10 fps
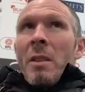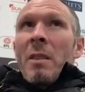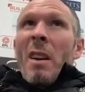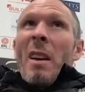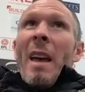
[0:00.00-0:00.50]

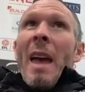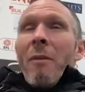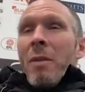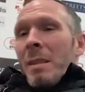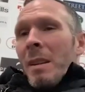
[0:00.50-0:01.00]
that
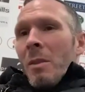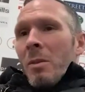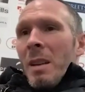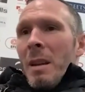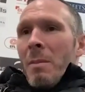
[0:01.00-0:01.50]
every single
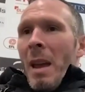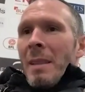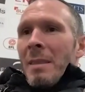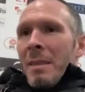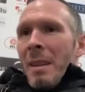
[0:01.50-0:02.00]
team that
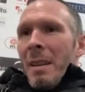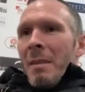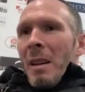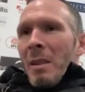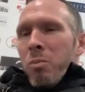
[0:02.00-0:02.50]
enters it
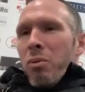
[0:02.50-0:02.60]
has